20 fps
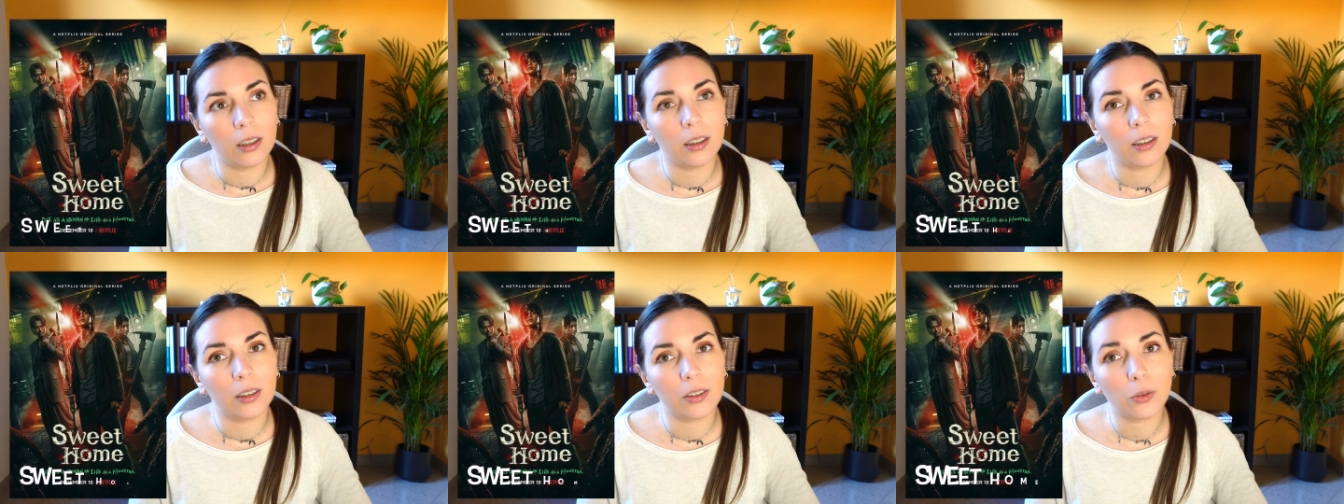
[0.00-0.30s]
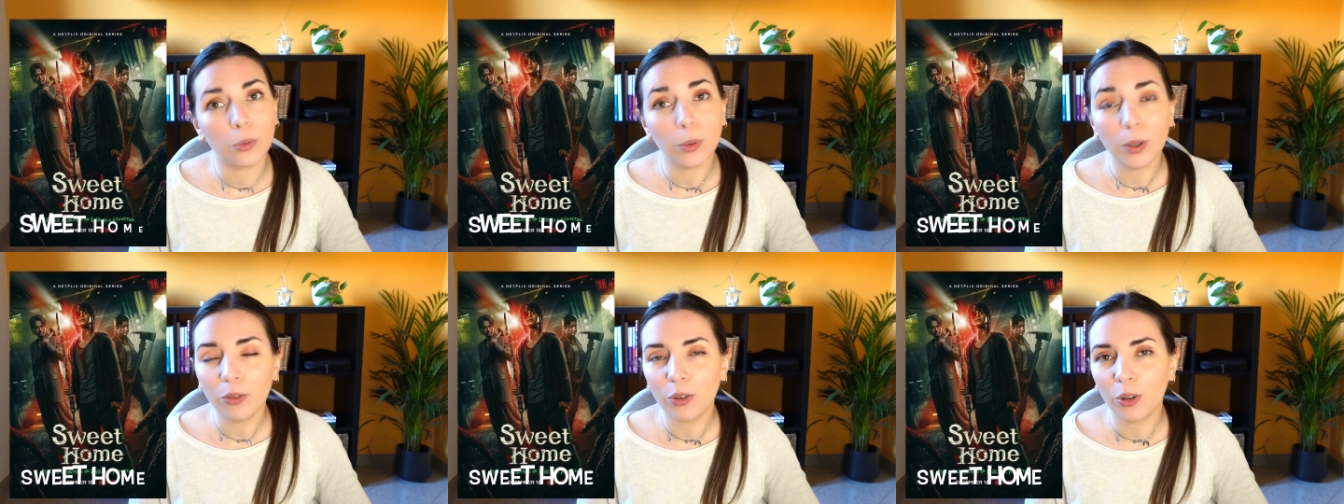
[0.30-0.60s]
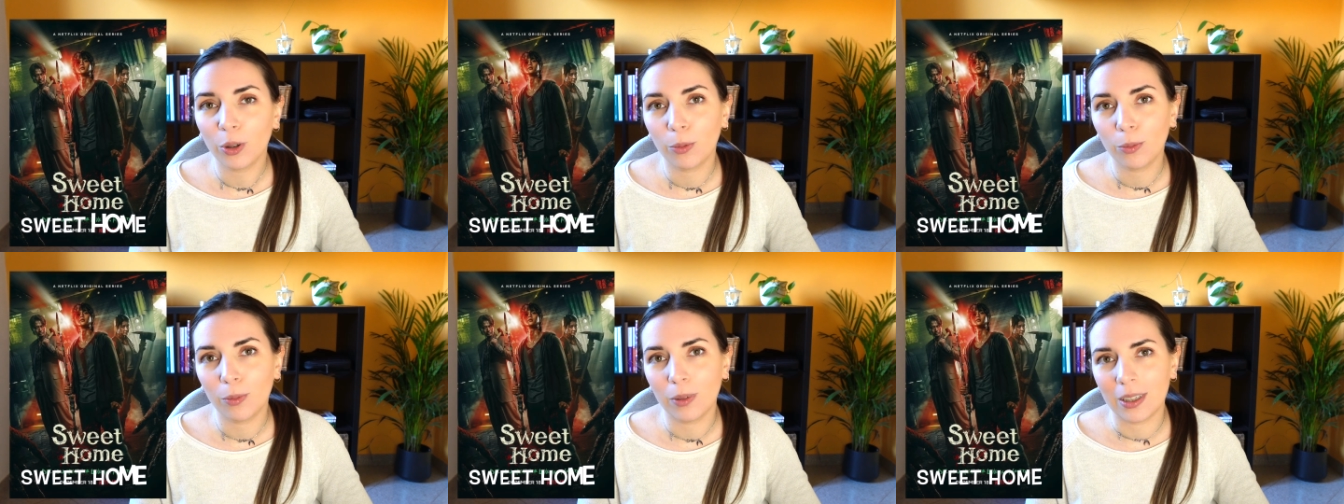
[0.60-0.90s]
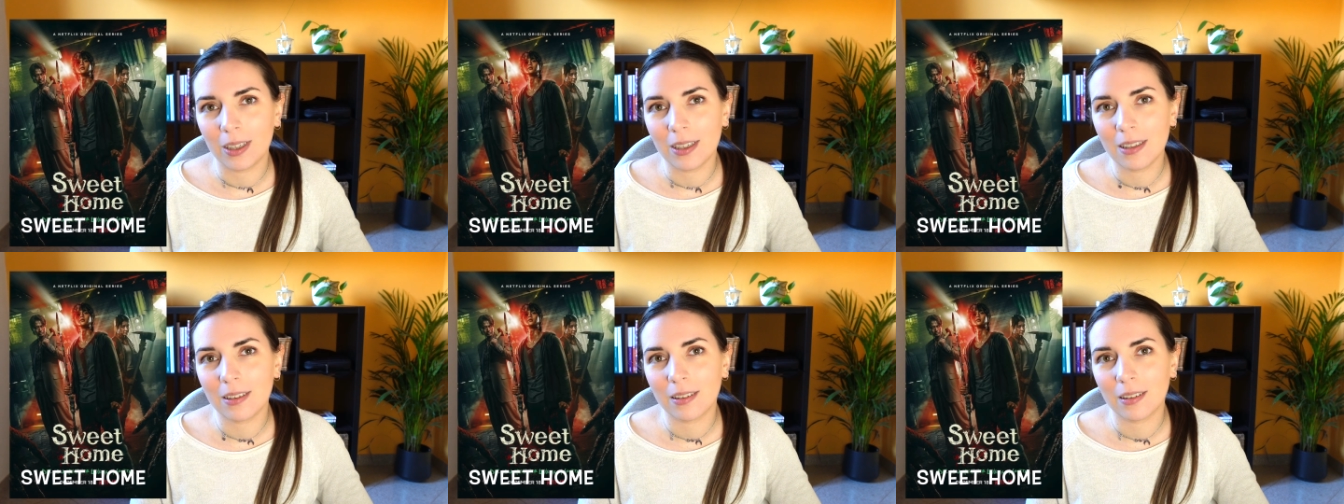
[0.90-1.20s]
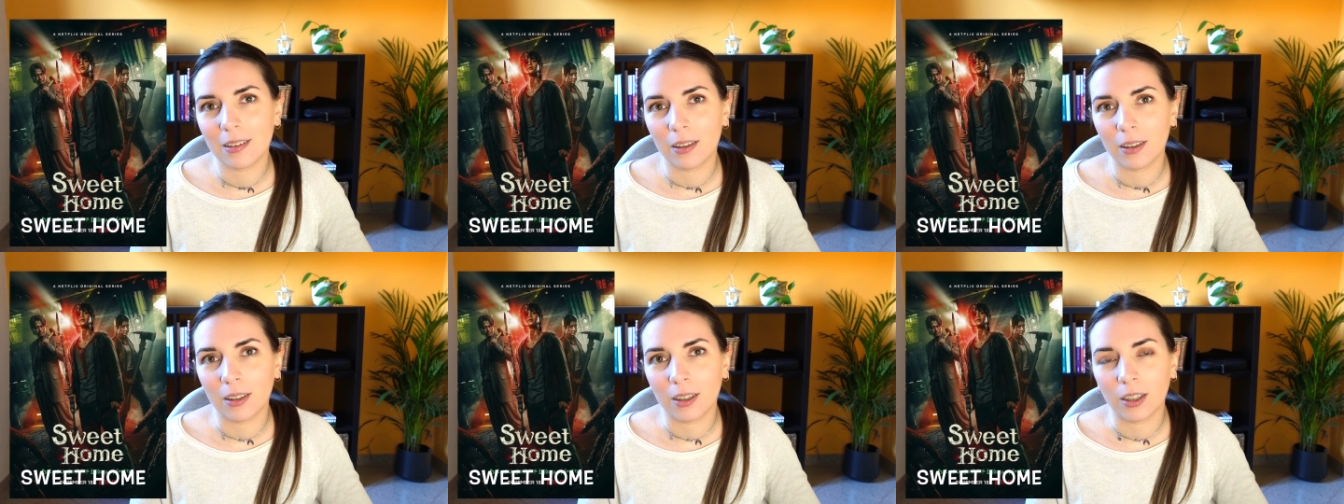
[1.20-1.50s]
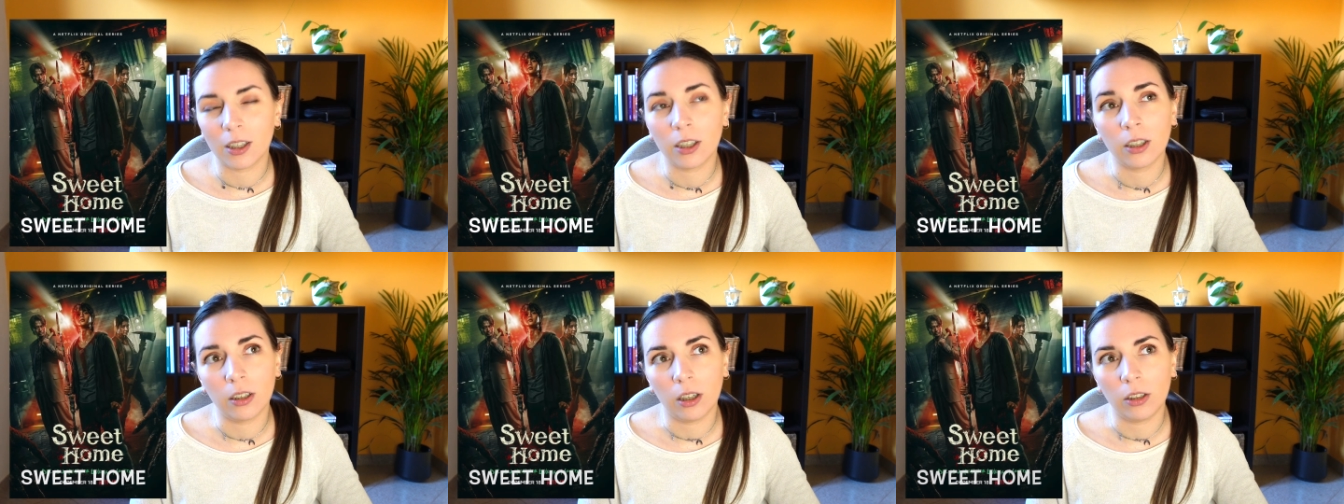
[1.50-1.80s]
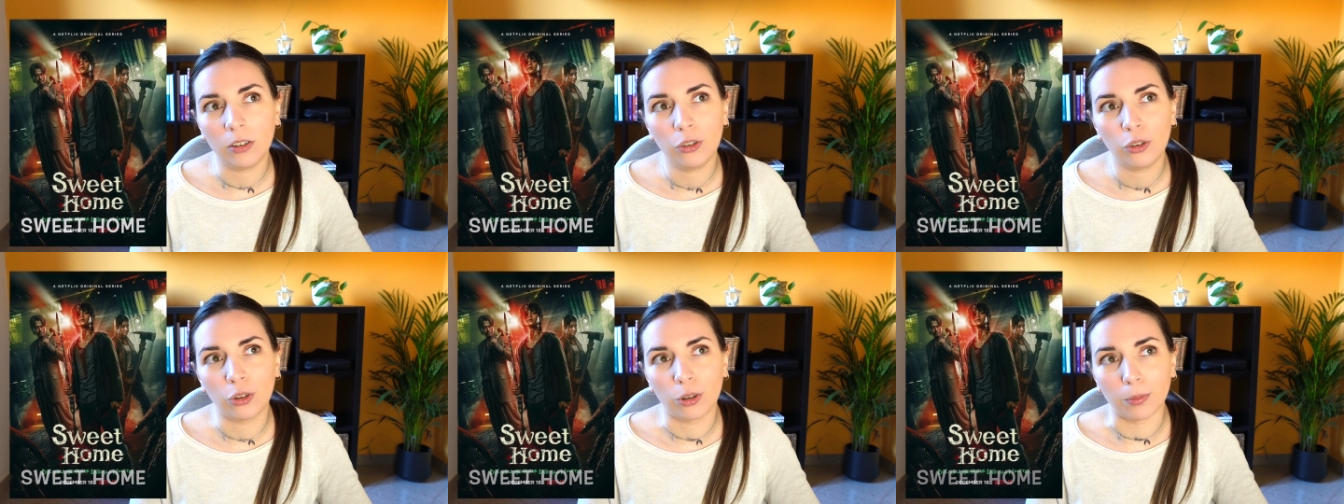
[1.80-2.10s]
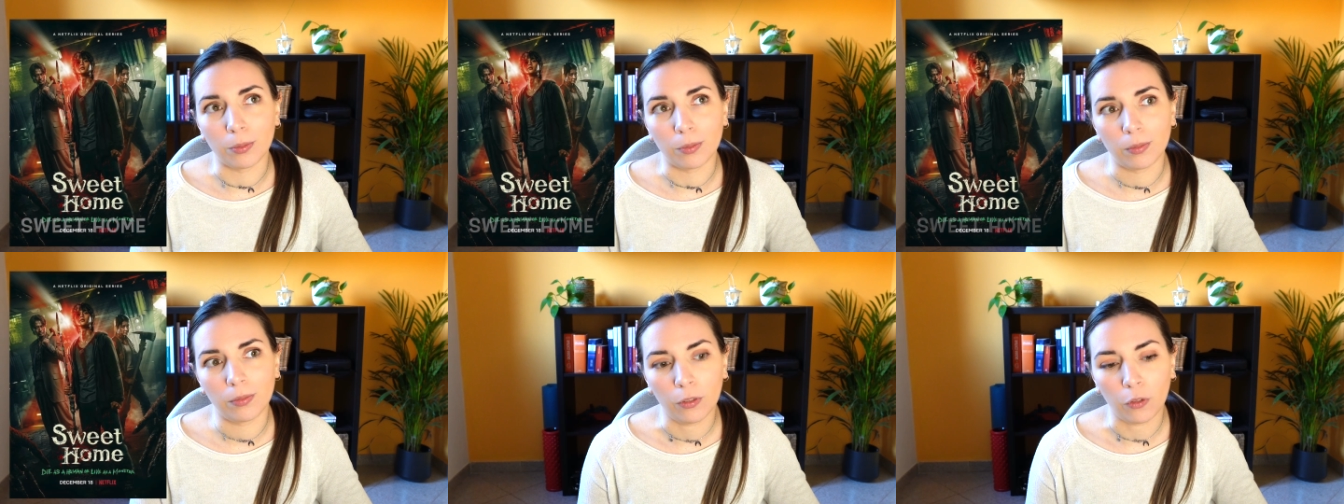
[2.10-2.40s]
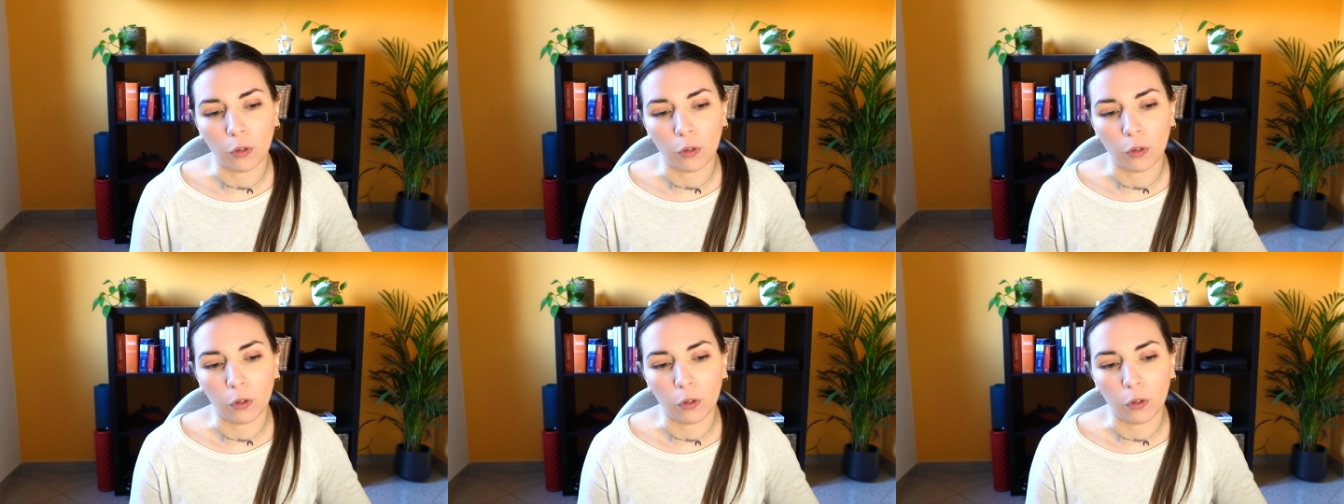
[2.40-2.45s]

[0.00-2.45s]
Sweet Home is a conundrum